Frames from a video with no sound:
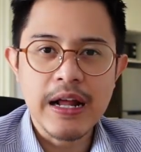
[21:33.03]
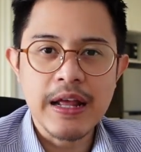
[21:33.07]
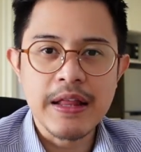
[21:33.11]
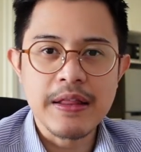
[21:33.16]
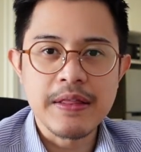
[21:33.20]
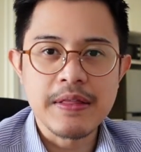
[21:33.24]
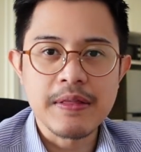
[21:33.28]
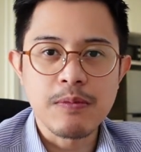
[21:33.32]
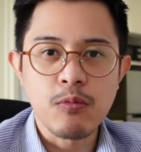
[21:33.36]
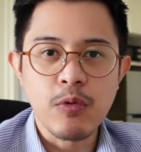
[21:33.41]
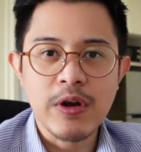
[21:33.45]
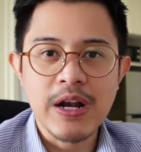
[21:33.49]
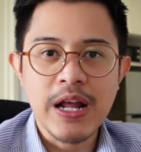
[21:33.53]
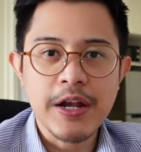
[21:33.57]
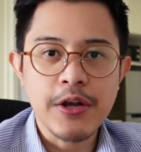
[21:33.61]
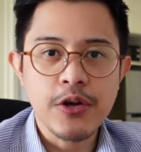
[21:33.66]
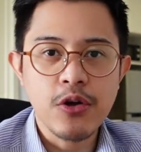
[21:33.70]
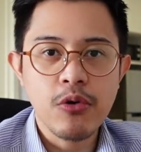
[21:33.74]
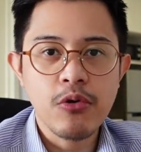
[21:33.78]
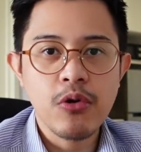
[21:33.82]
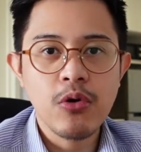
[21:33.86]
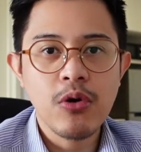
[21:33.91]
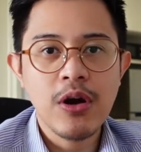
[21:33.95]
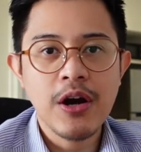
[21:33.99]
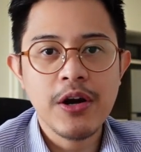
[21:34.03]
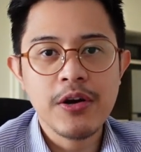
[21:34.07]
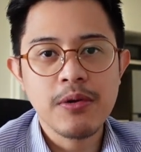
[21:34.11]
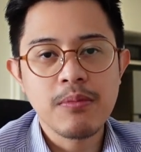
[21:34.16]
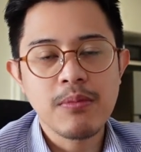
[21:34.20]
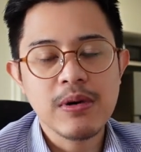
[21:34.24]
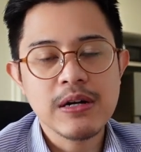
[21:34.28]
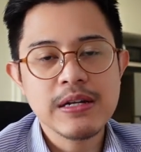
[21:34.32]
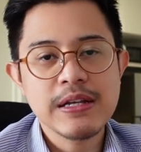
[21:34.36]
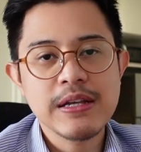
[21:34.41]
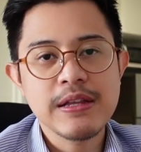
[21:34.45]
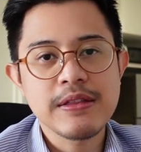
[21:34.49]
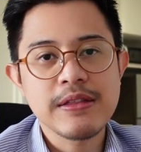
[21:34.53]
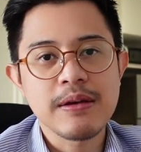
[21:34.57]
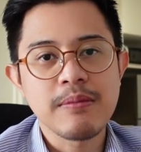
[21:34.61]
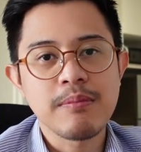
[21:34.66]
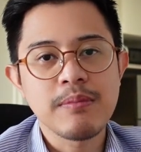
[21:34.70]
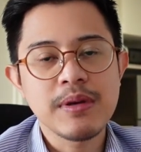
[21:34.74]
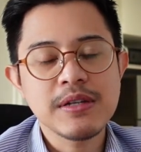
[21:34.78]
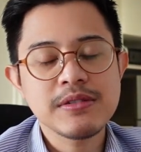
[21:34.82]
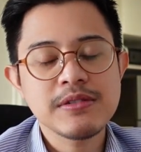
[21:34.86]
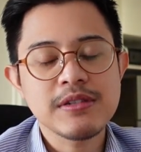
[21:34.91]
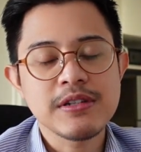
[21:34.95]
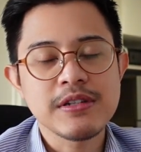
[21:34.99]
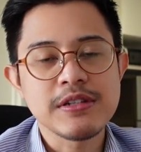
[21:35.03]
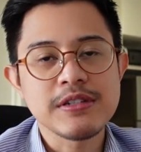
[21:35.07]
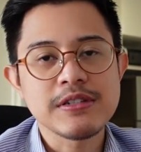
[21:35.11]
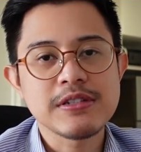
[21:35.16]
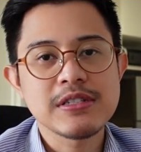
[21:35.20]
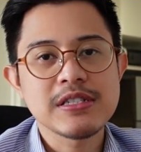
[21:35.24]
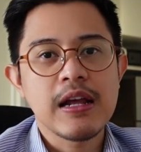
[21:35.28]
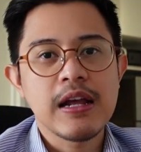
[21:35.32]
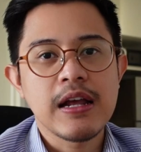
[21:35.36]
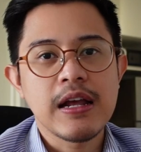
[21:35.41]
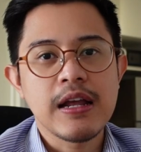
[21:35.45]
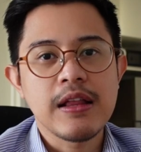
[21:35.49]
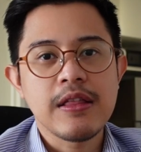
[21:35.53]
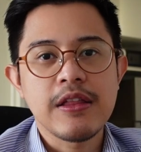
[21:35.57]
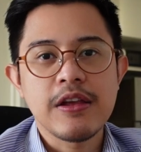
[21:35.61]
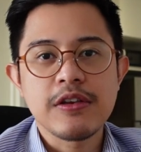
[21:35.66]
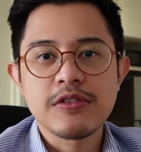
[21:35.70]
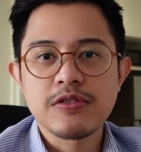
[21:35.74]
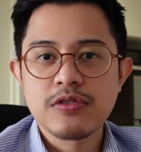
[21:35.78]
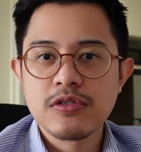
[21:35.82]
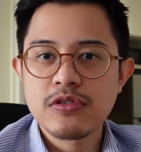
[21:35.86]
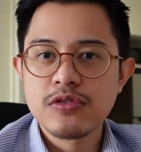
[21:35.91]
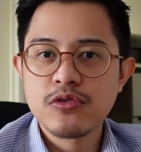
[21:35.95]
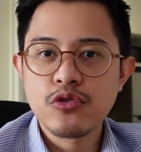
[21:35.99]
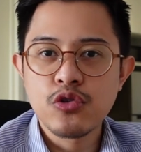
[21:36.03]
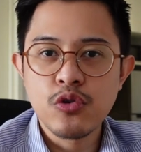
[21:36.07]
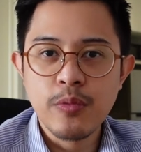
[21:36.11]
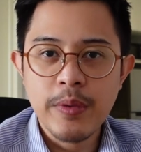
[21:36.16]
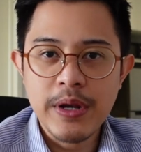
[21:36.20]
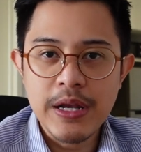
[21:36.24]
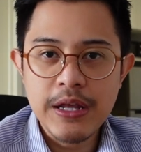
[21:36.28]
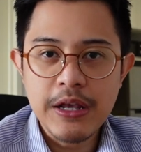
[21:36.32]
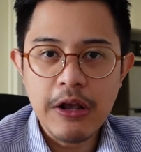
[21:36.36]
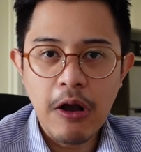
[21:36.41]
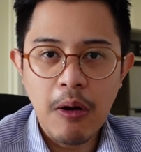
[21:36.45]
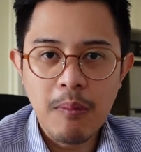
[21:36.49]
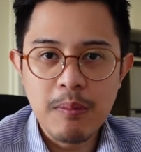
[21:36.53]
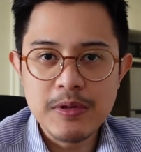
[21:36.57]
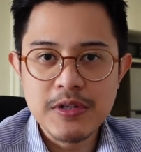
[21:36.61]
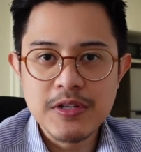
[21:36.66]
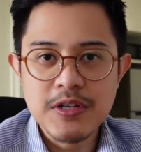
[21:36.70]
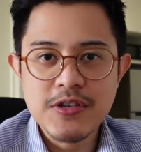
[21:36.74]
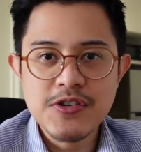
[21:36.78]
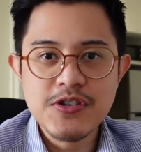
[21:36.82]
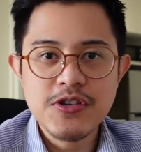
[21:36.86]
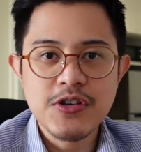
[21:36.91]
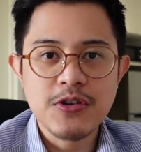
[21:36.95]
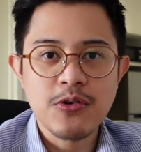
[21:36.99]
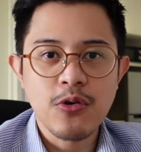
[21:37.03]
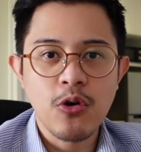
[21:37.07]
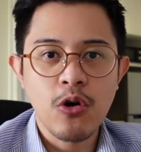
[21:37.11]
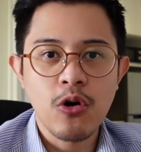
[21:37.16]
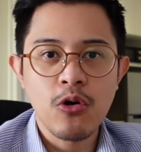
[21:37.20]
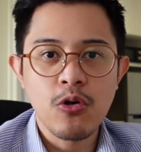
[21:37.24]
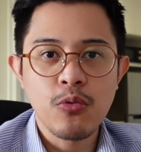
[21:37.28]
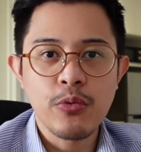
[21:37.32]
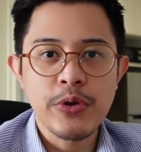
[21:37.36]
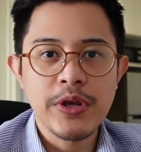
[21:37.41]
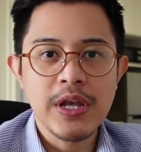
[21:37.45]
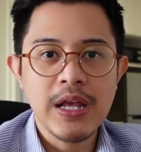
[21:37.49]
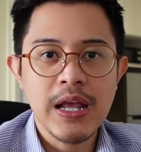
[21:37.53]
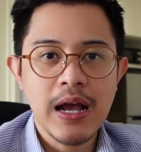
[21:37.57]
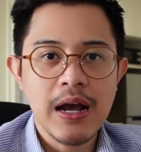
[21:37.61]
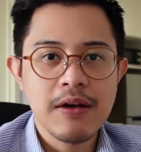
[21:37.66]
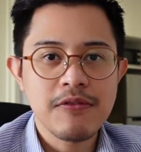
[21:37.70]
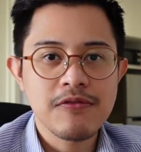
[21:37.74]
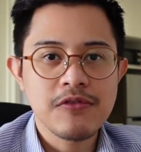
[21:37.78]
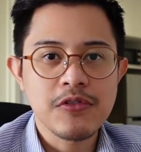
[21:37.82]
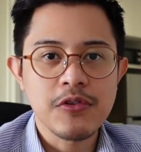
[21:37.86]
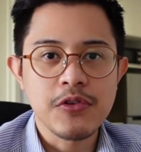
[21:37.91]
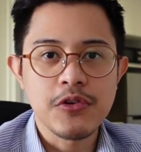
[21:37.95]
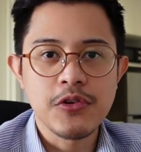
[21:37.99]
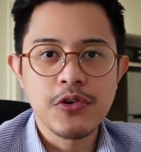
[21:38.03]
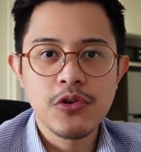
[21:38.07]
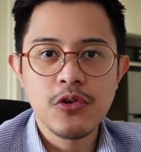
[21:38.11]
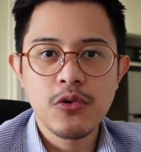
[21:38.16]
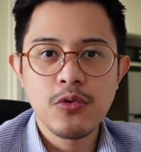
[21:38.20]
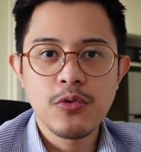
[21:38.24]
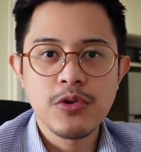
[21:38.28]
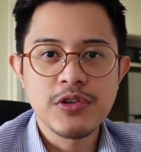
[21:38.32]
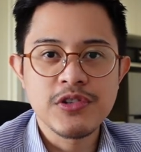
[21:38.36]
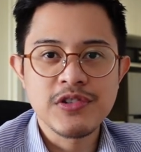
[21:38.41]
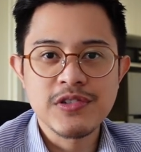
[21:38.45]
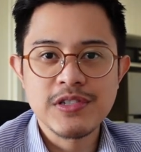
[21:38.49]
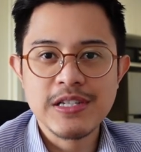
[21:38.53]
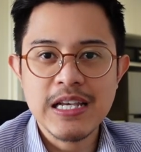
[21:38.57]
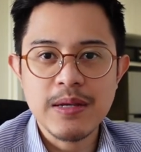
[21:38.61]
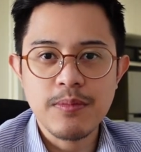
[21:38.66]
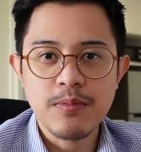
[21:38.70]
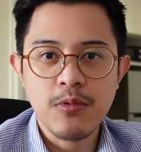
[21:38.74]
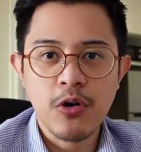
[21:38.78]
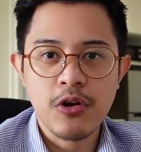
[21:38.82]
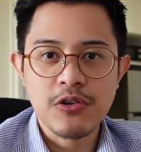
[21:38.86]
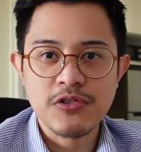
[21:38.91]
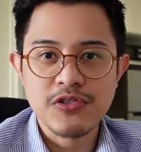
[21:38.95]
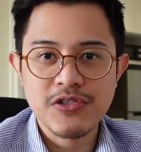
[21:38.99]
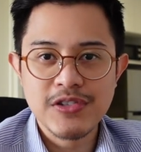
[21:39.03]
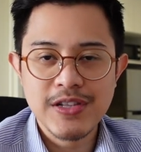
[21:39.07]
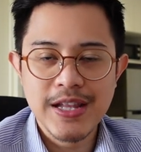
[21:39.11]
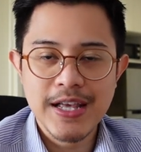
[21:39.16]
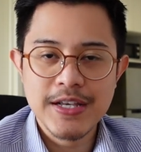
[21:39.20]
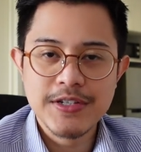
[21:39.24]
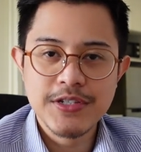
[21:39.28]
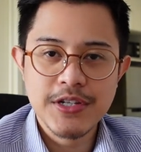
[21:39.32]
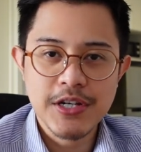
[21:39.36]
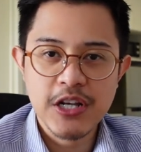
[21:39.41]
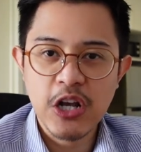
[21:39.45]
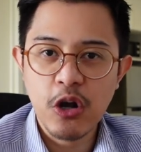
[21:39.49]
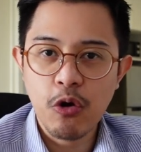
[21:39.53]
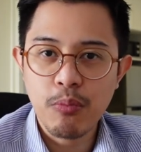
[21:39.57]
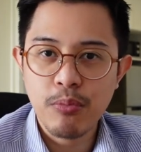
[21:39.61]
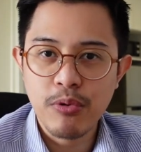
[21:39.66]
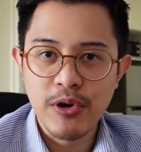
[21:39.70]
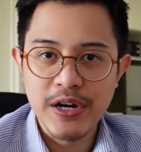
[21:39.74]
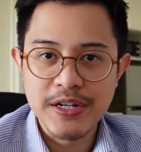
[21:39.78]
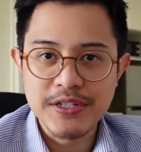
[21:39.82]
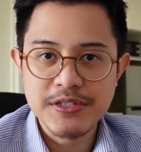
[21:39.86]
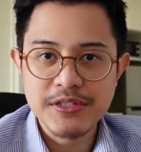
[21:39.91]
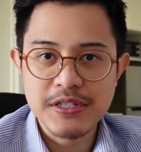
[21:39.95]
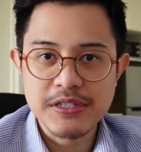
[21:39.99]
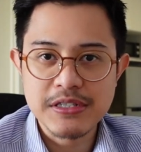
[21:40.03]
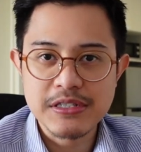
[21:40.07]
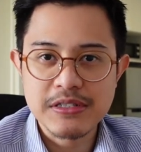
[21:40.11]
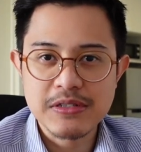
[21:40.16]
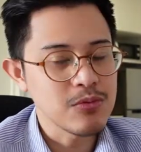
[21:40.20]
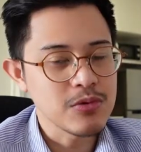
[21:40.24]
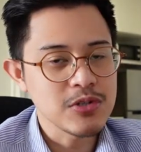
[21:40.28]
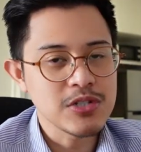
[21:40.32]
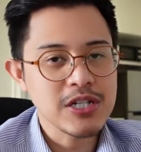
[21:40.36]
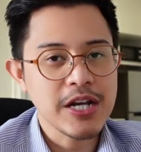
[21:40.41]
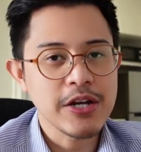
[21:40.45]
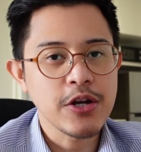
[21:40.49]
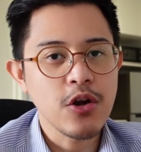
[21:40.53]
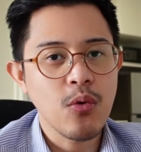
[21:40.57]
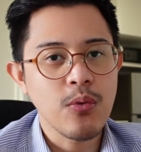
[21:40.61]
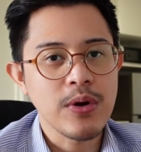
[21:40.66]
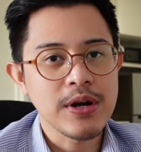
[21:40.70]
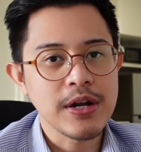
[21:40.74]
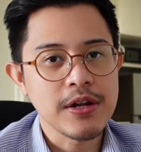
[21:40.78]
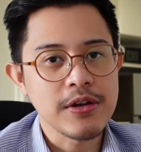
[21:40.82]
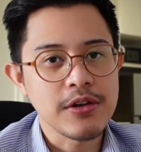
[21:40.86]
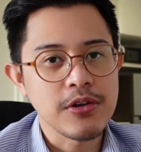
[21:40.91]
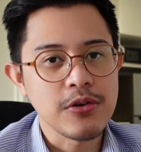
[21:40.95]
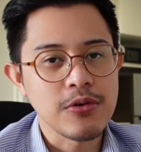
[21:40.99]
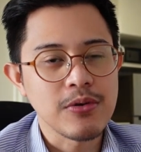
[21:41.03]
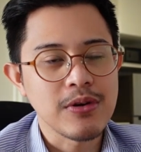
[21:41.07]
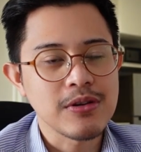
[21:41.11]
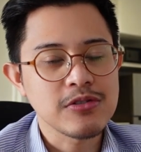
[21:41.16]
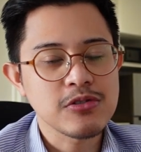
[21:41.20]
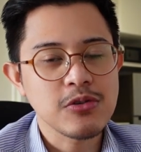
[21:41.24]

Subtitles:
And when I don't know how to market that business and there's too many competition, all we have to do is keep on slashing our prices, which I don't want to do.